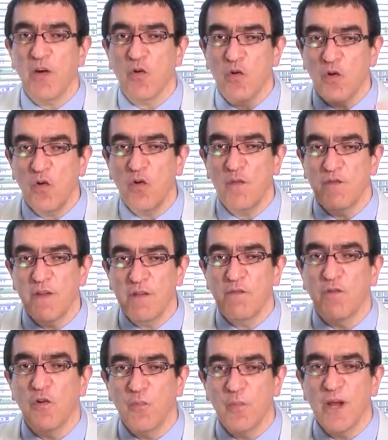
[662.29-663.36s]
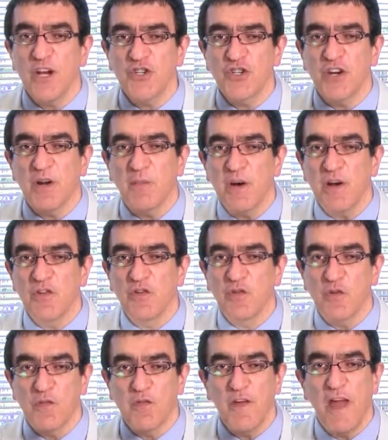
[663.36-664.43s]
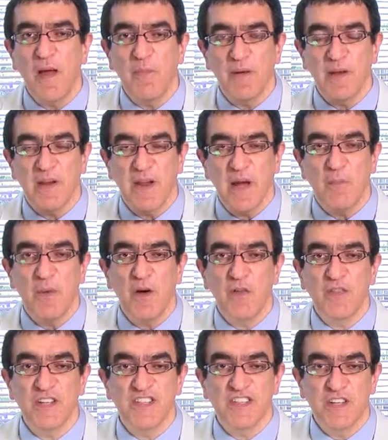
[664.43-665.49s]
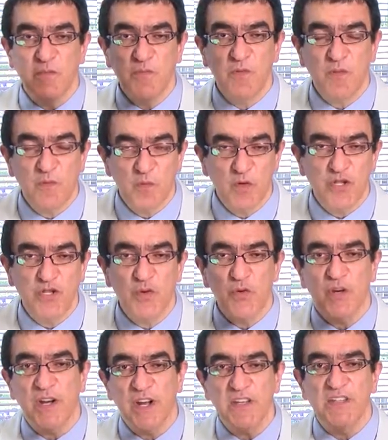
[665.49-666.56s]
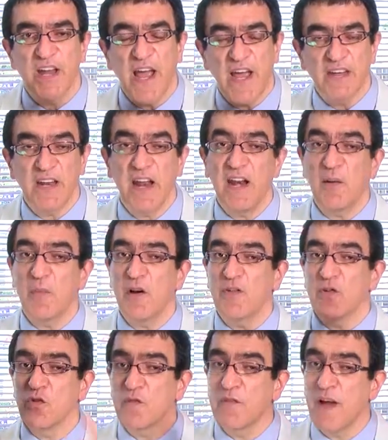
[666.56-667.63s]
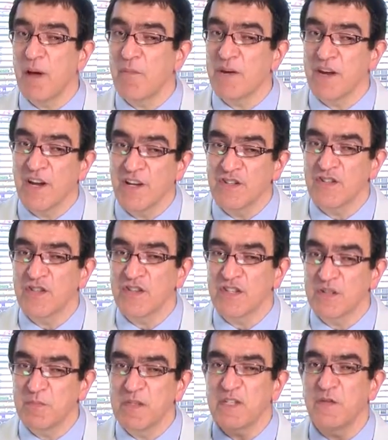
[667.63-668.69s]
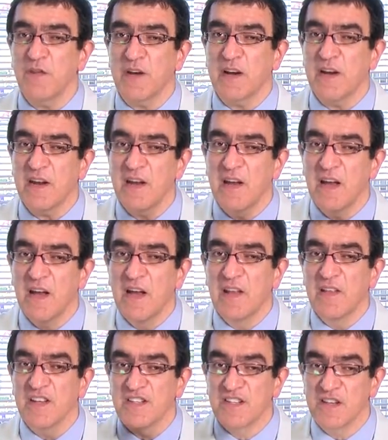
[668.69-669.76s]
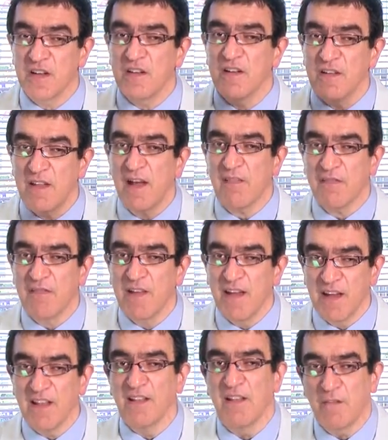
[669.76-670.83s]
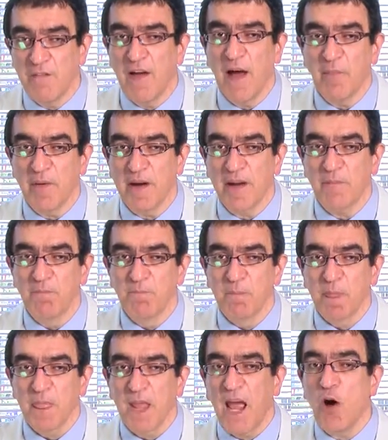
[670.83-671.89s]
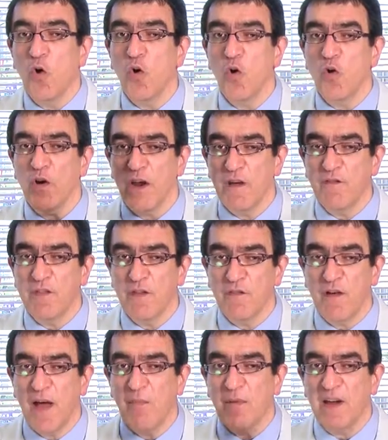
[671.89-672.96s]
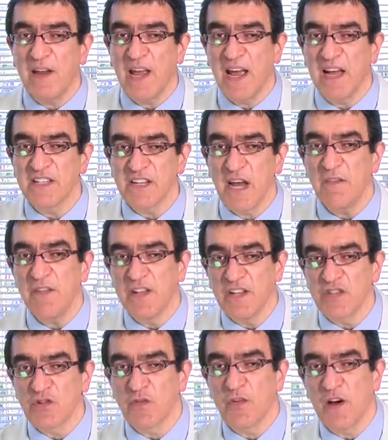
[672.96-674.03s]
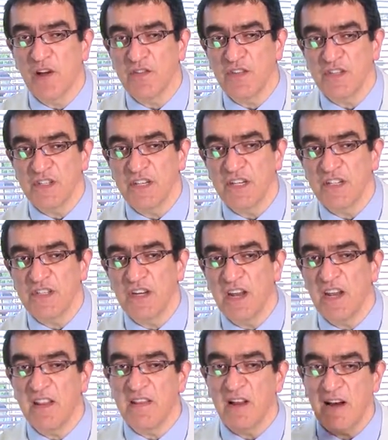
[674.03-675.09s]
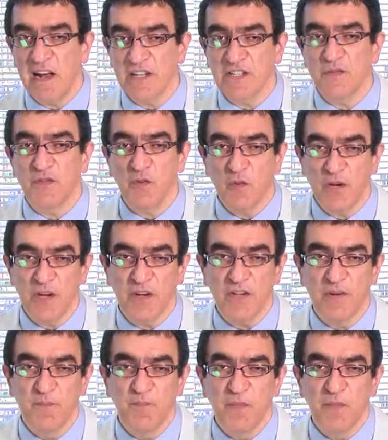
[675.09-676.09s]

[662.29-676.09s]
all of the information about your family, about the symptoms which your kids had, and about your family history, specifically the sudden death in the family, or if the family has evidence of heart disease in the last few years,